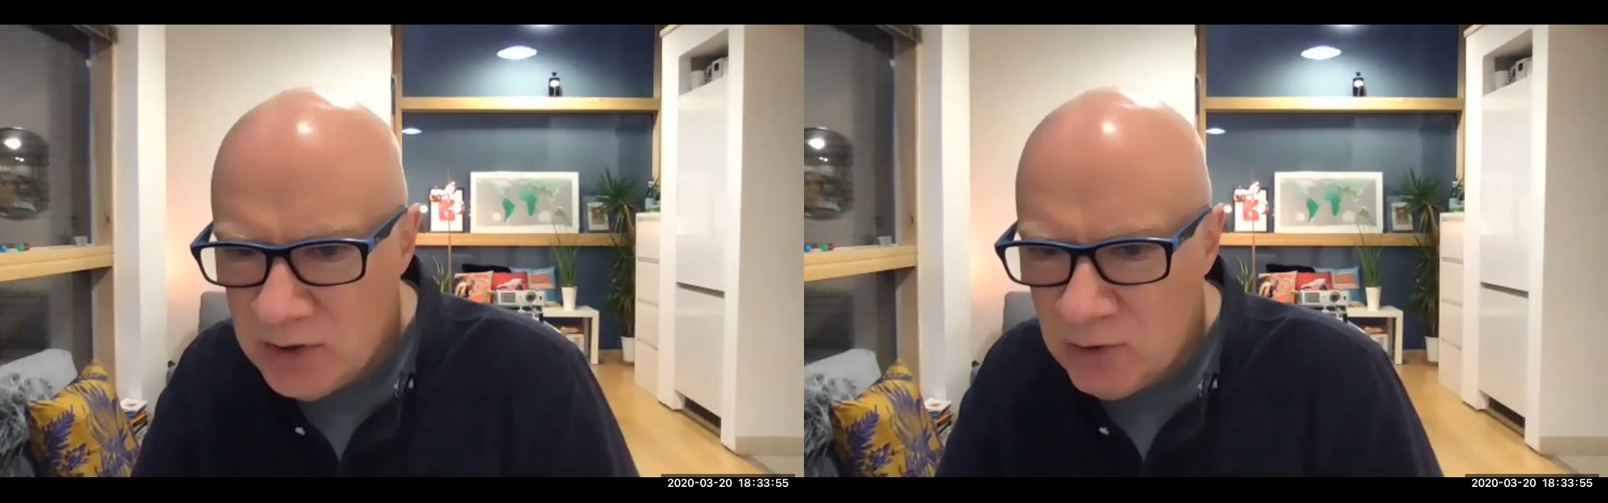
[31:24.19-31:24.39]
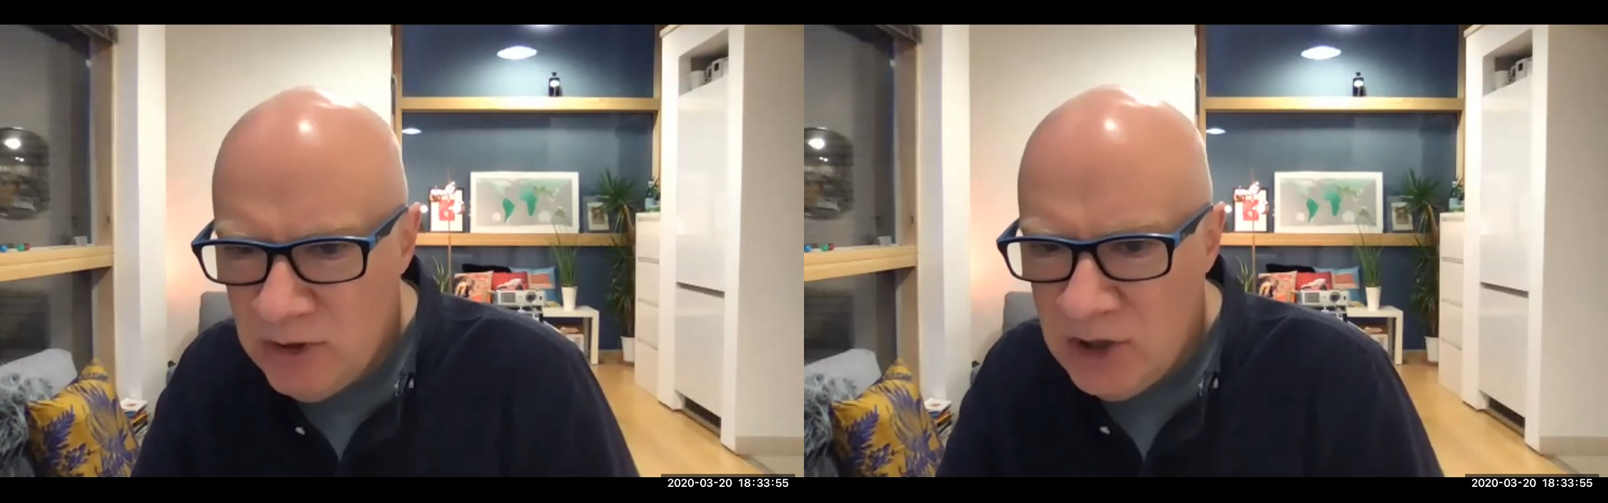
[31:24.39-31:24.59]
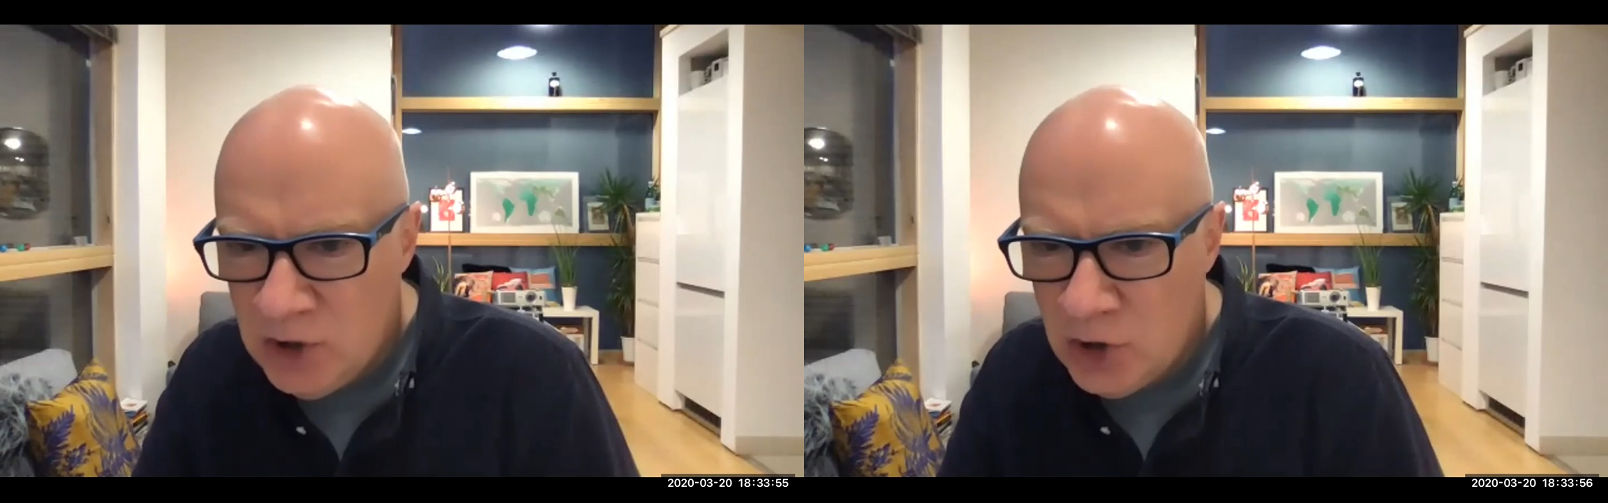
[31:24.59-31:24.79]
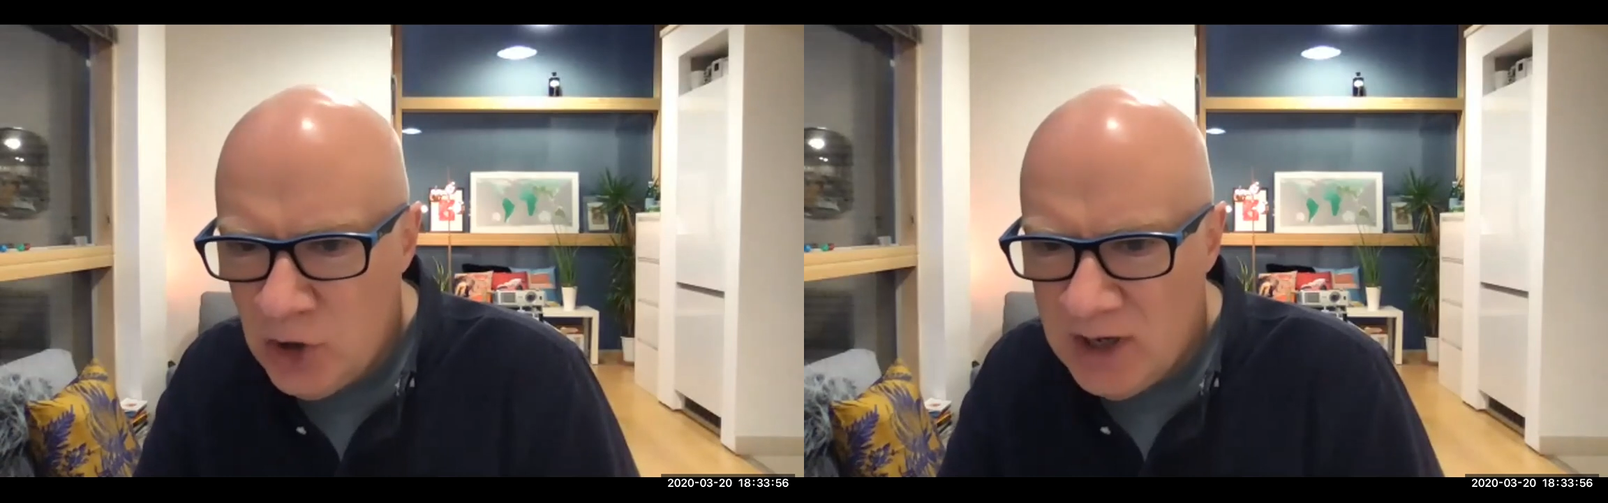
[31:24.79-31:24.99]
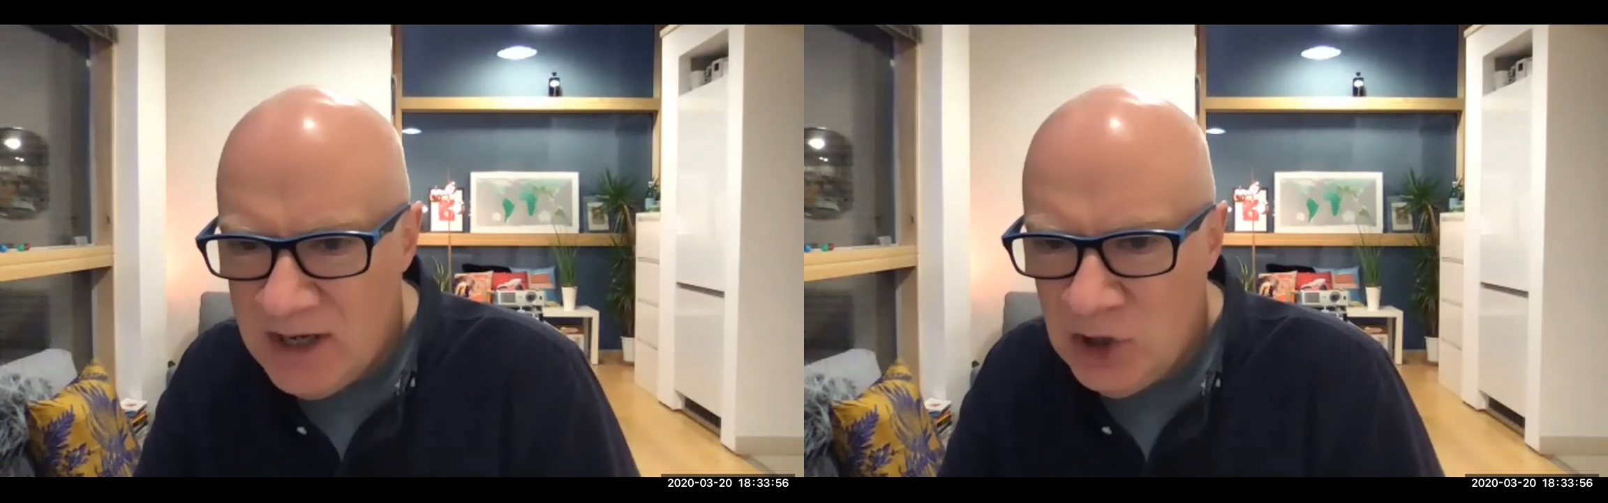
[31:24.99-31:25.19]

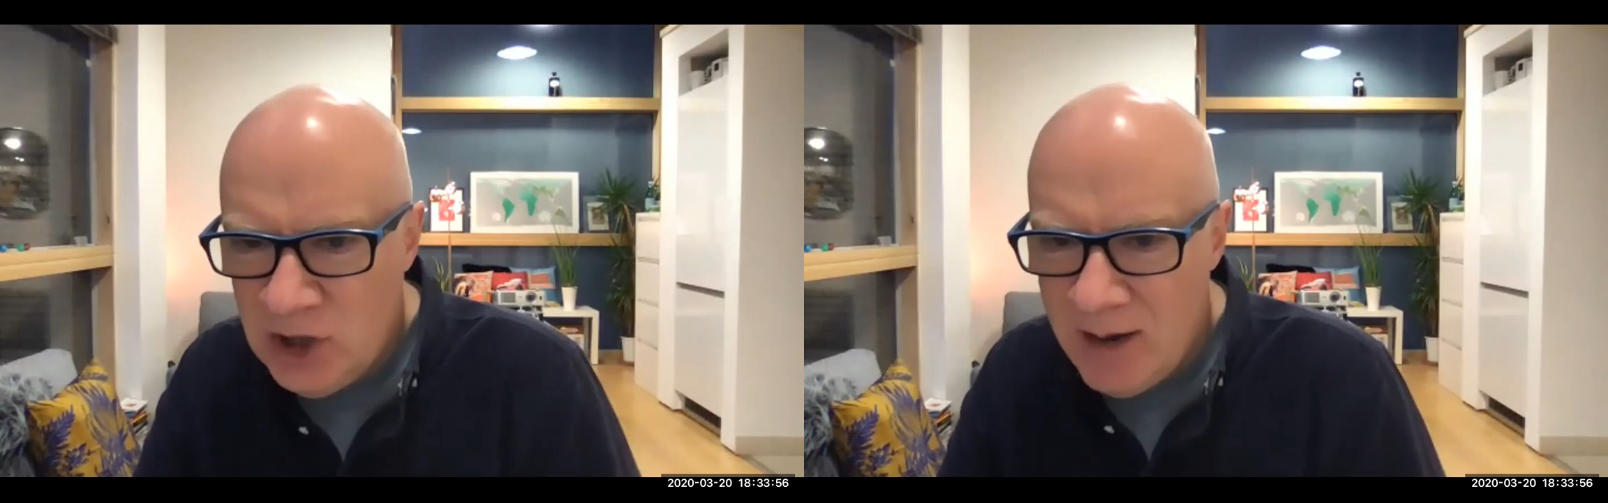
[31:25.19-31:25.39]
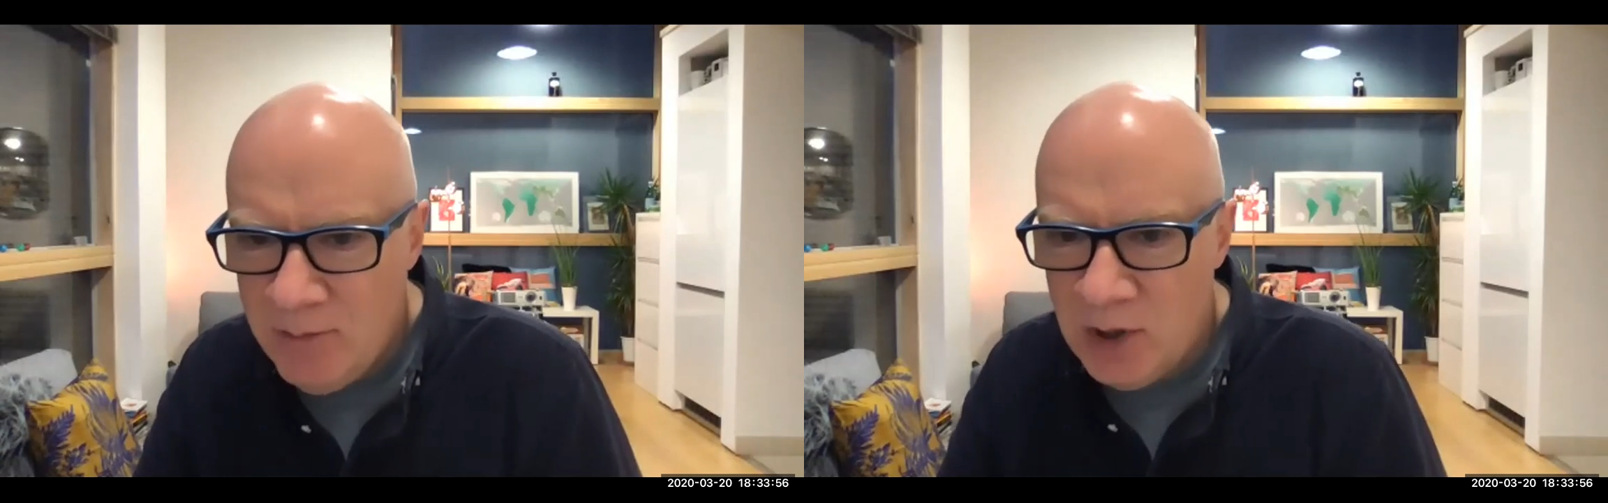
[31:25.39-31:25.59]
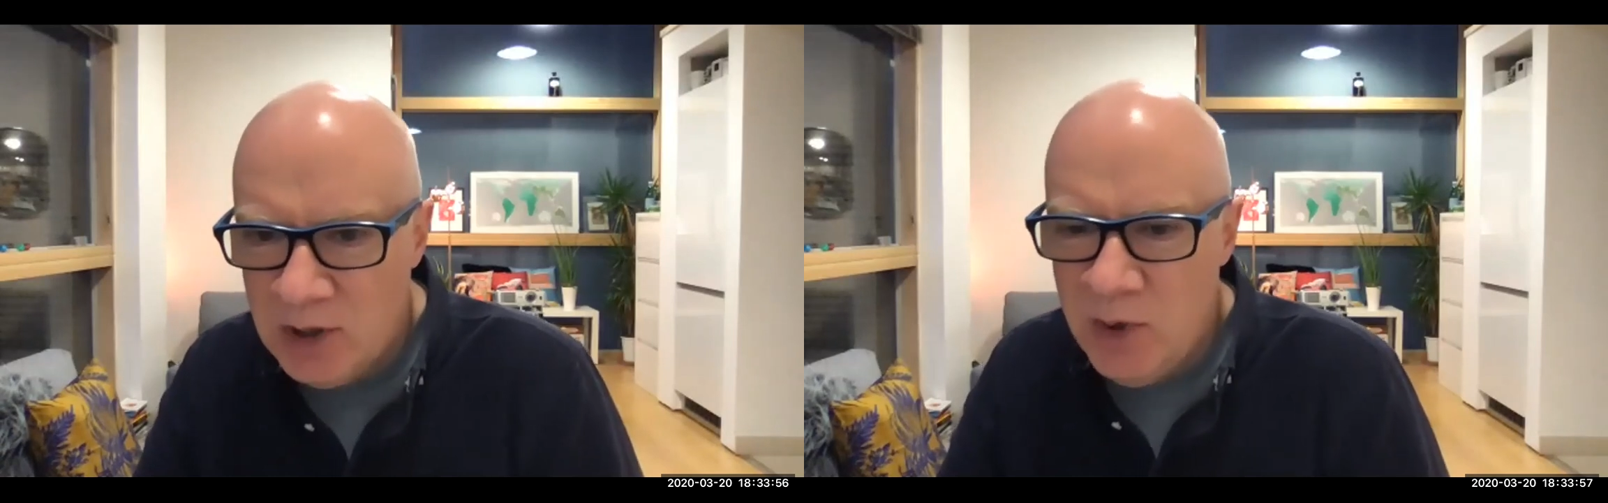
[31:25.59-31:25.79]
screenshot in chat box,